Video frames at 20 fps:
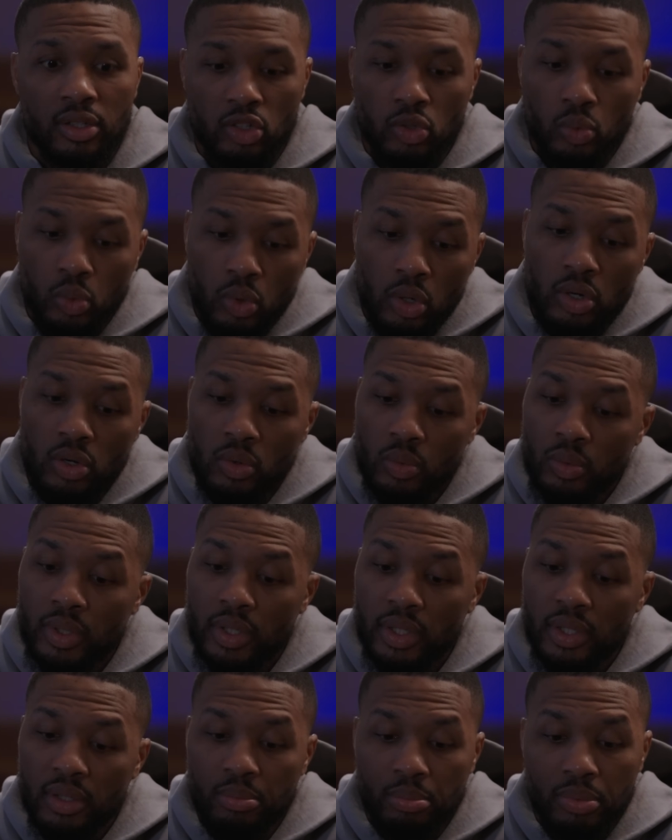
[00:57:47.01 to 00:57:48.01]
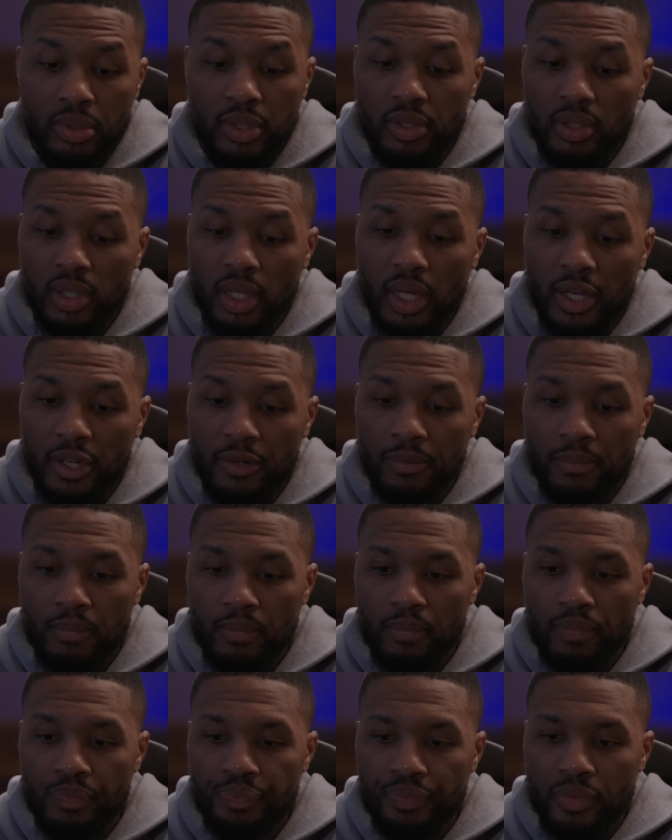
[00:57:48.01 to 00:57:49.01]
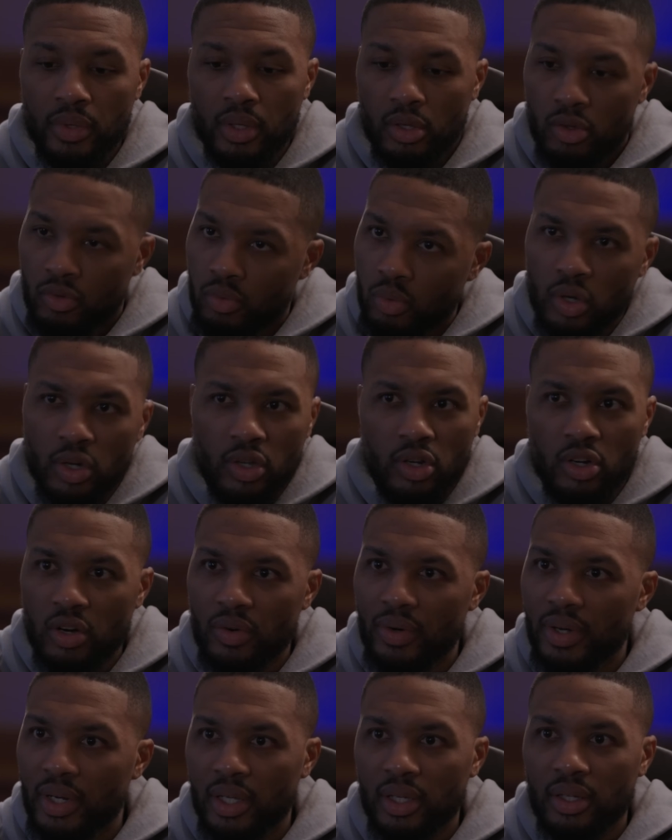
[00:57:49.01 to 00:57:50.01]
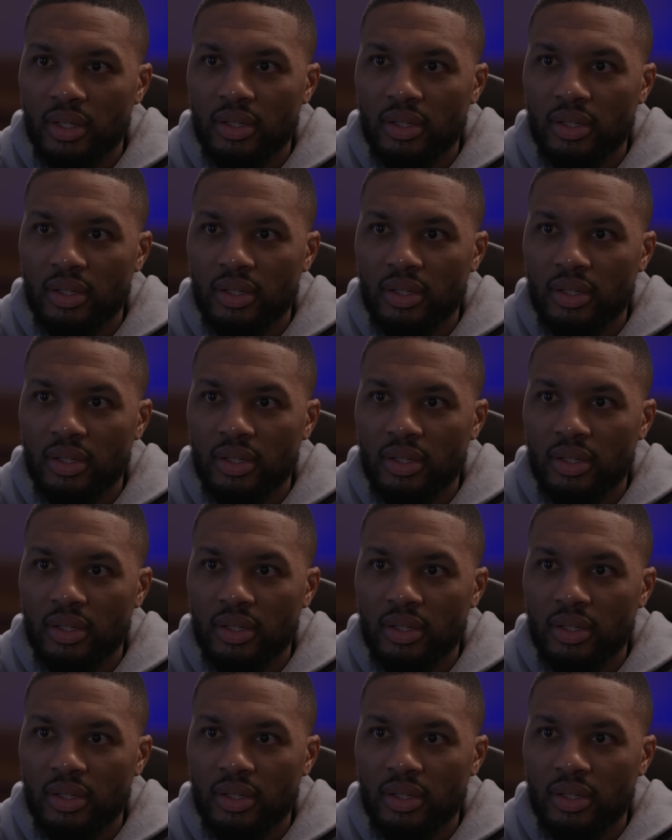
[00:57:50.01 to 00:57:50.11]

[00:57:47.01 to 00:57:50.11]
you want to win, but like, you've won already.